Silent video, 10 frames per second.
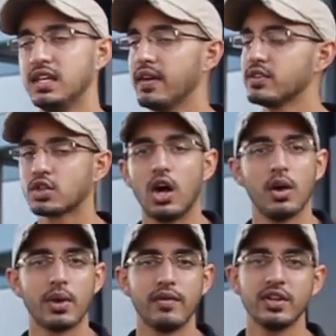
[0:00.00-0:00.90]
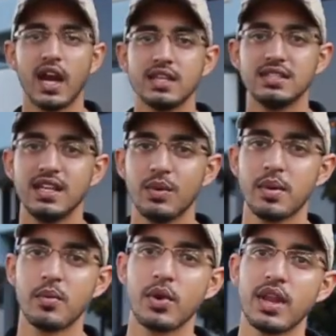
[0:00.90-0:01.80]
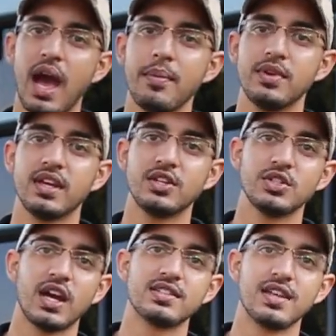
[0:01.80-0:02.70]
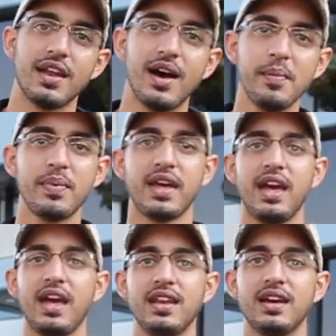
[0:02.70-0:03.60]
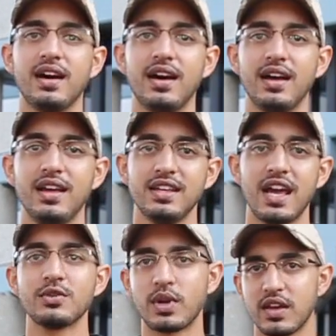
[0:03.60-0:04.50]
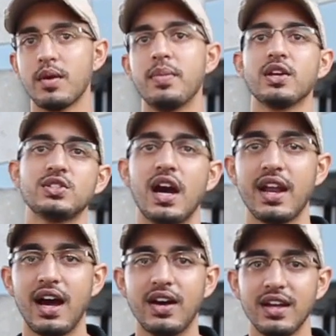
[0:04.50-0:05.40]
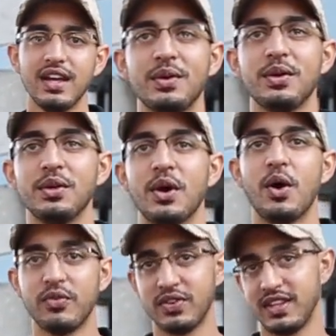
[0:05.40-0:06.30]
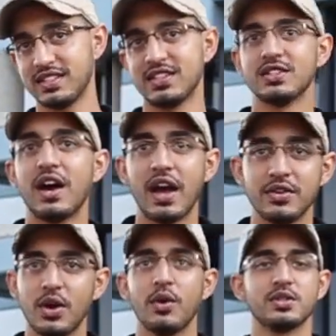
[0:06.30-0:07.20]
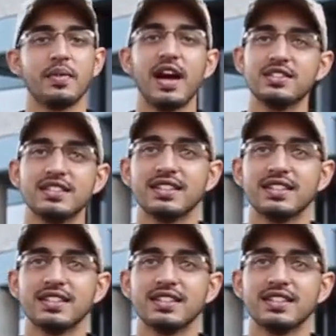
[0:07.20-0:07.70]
Give us a call on whatever you guys need. We'll be more than happy to get you guys set up. And yeah, I just want to give a big shout out. You know, hopefully this turns out how you always imagined.